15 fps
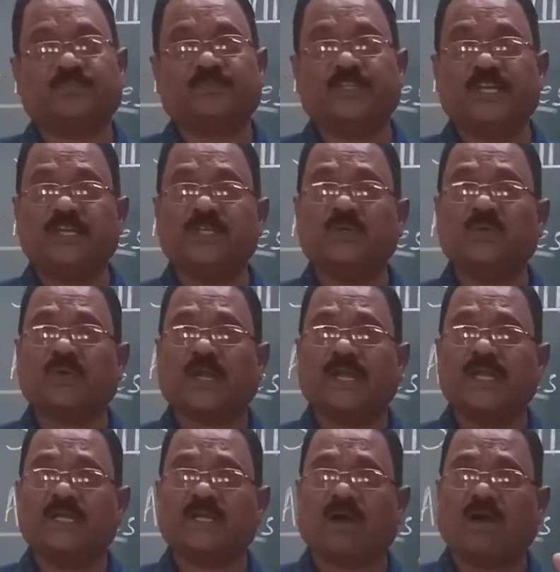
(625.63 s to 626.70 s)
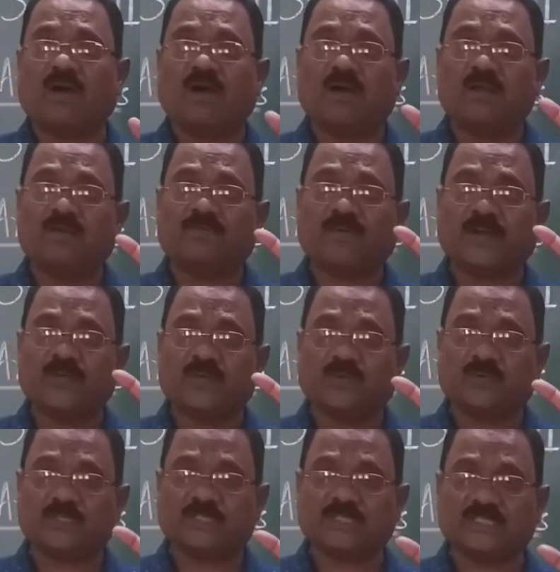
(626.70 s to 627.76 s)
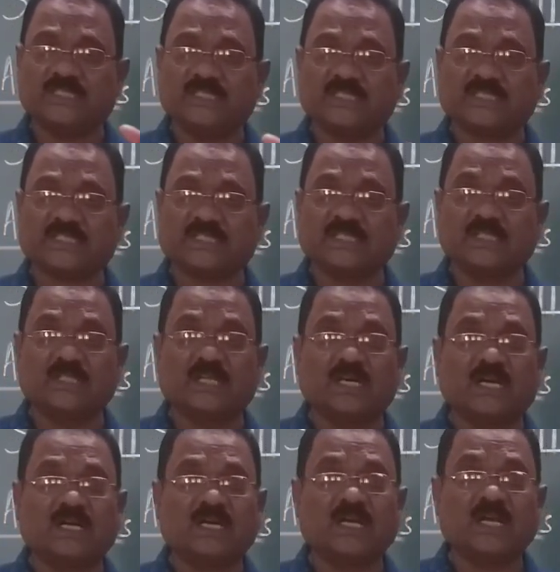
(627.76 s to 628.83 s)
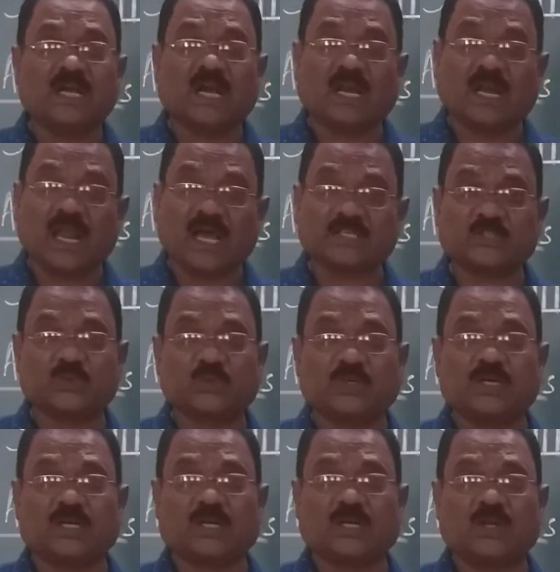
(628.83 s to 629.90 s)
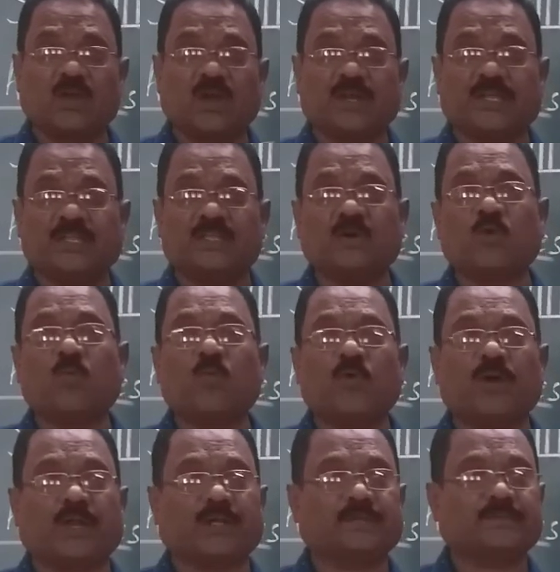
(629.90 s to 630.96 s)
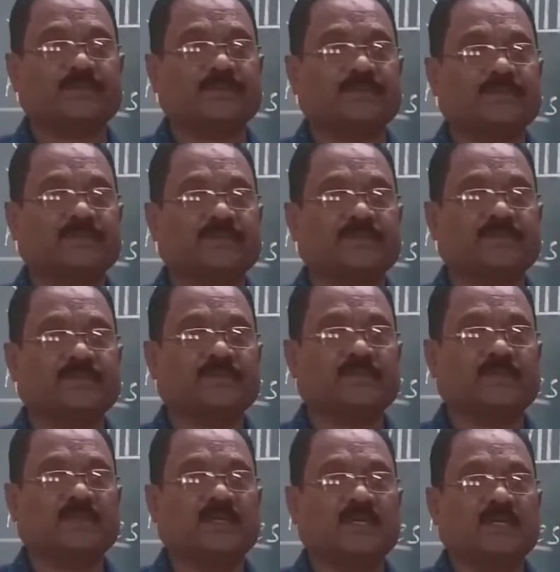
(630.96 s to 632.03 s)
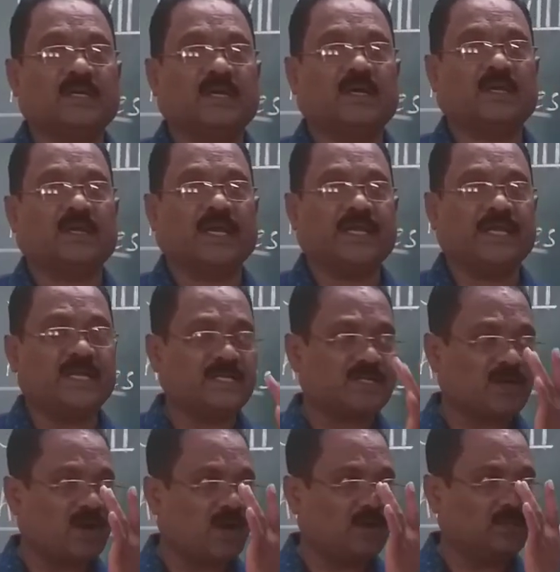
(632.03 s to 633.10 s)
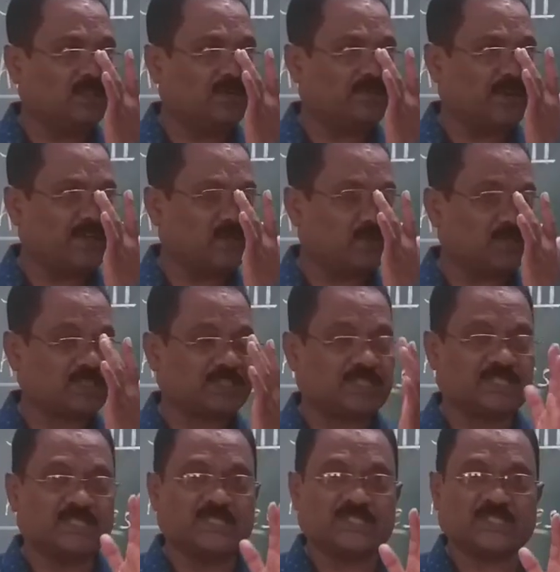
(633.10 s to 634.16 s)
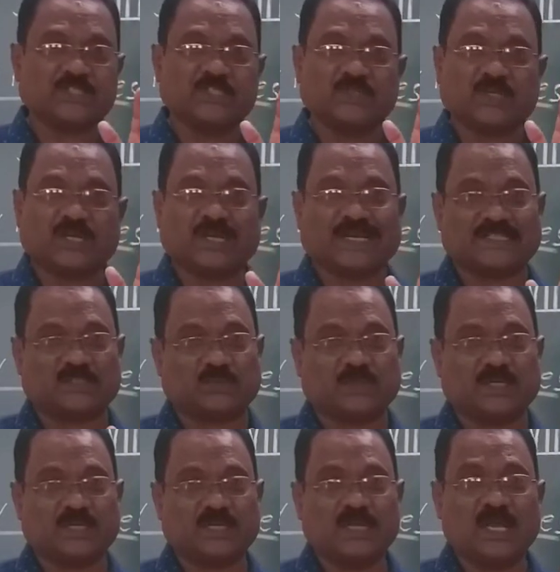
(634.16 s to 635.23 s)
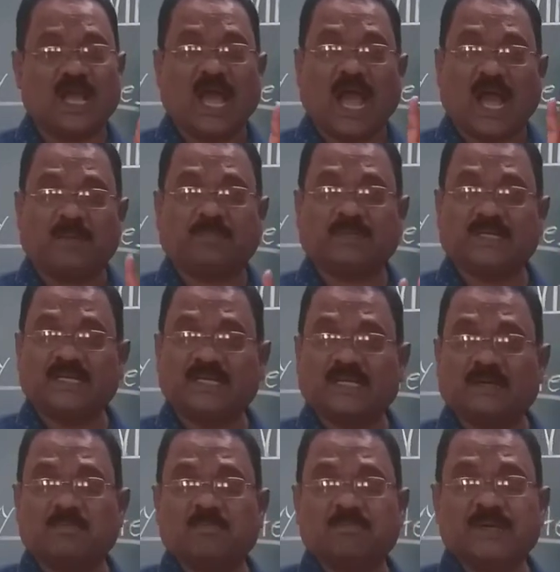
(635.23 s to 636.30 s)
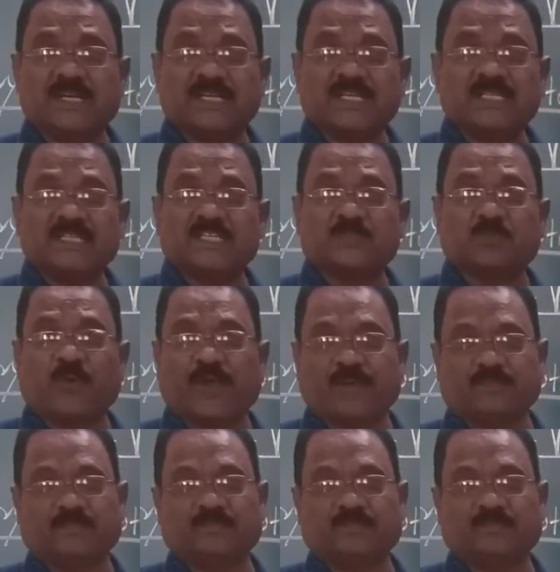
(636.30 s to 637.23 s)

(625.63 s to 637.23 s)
Then you write all 5 questions in the classwork, not in the homework. Write all the 5 questions in your classwork after completing this poem.